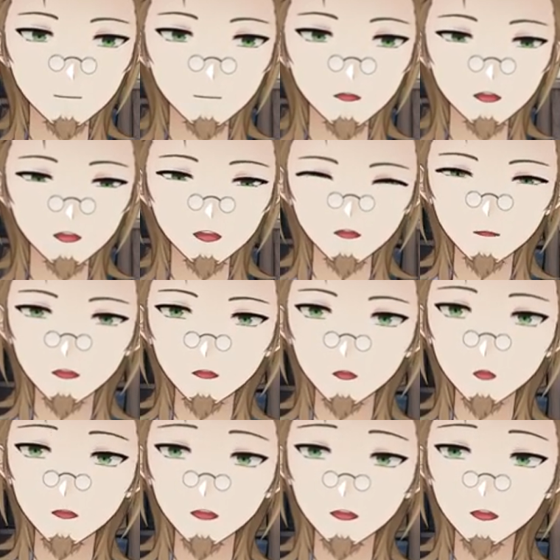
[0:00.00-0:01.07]
I really wanted
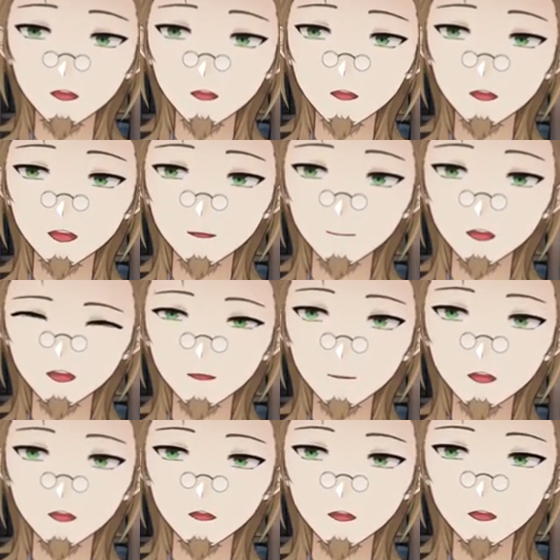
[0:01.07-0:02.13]
this anime to be
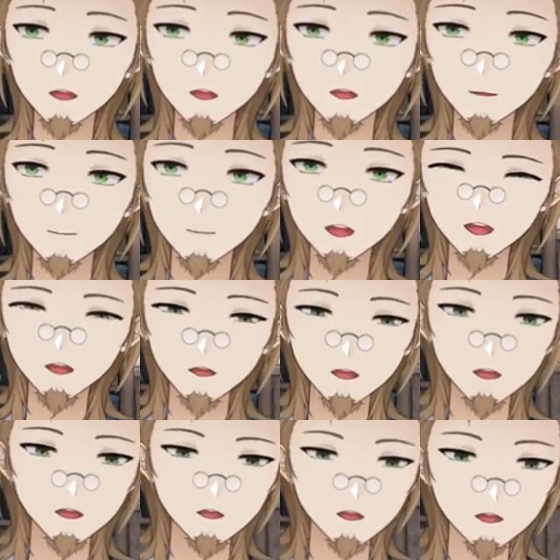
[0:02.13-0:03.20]
good. I really
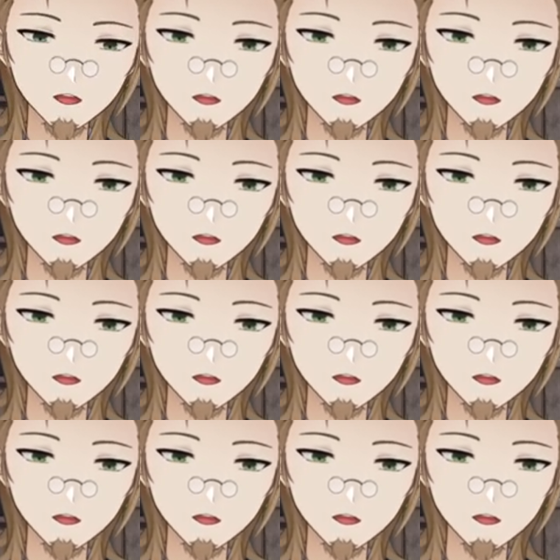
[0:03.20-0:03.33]
did.